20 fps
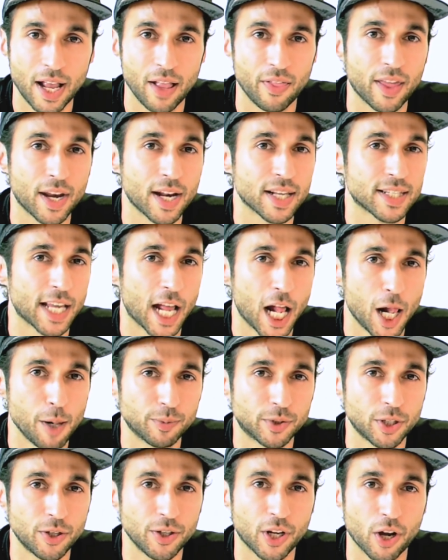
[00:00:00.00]
that has
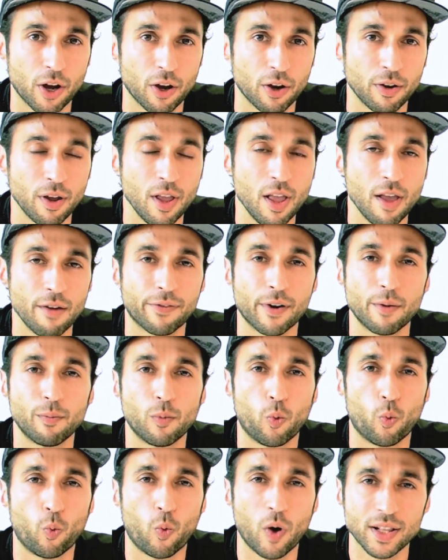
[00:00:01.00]
helped her go
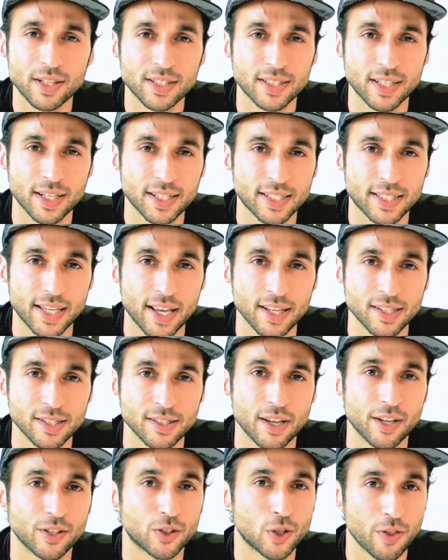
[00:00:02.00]
from one
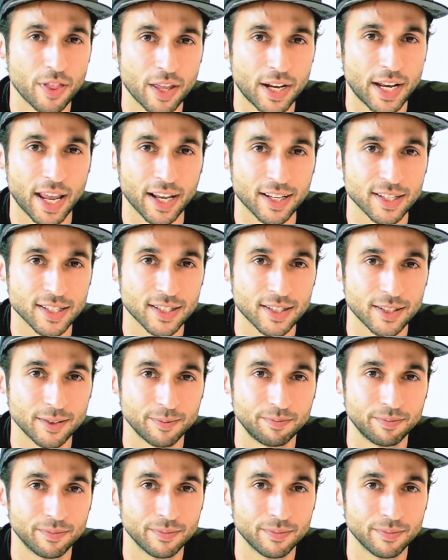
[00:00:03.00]
success to the next.